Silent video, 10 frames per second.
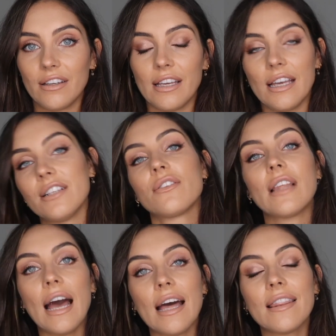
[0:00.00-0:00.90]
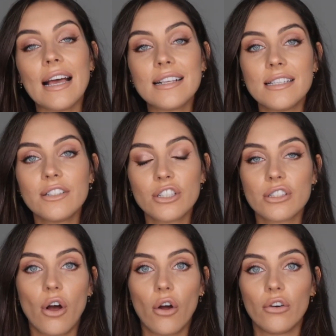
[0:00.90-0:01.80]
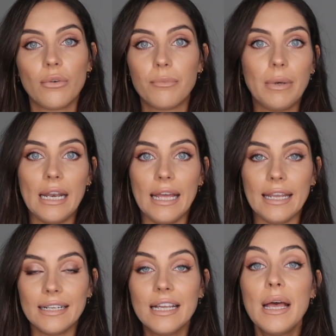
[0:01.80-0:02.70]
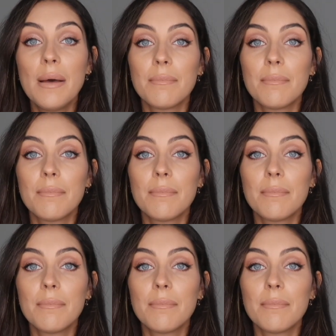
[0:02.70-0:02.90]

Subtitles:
Okay, so that's it just on plain,